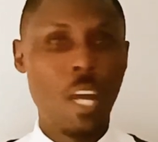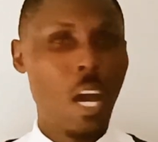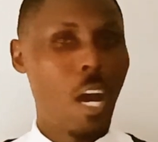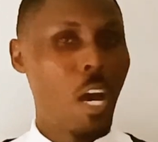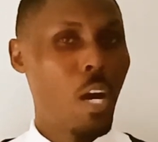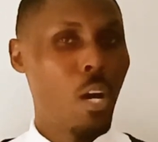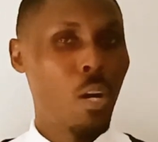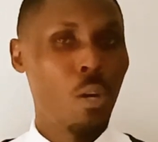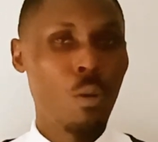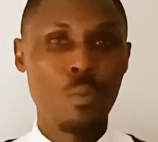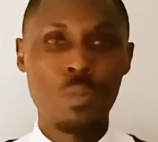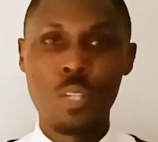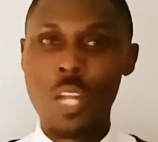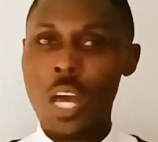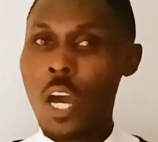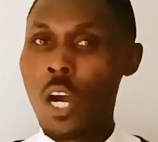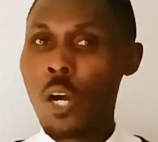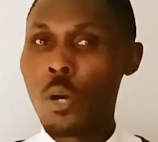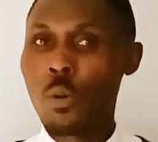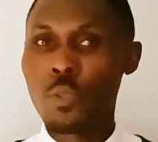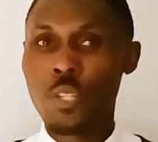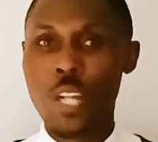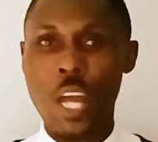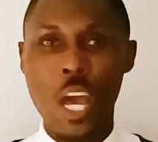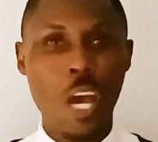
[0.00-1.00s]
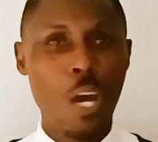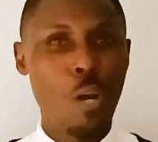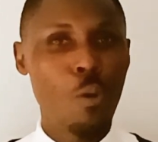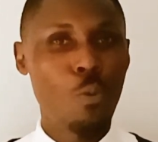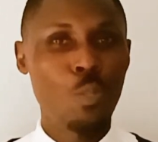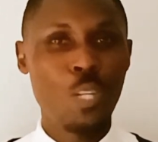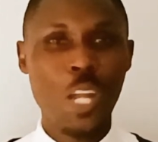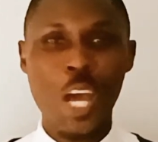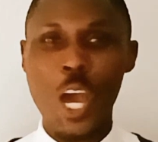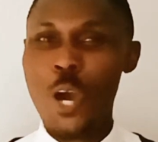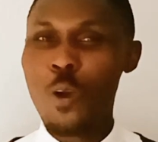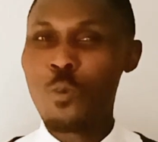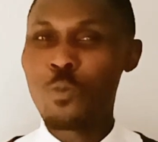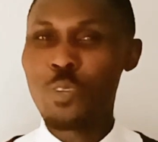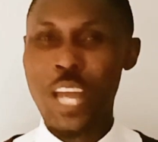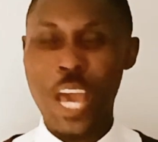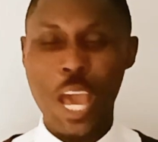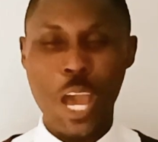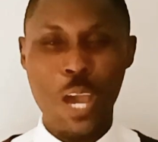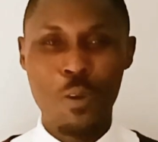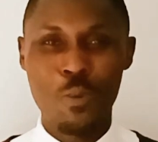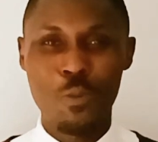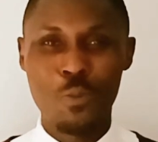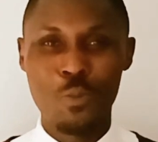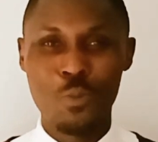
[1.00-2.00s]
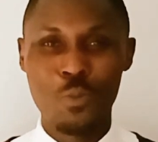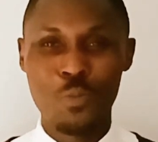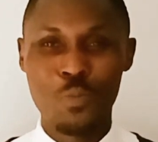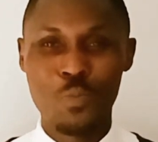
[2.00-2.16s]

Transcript: No, no, no, no, no.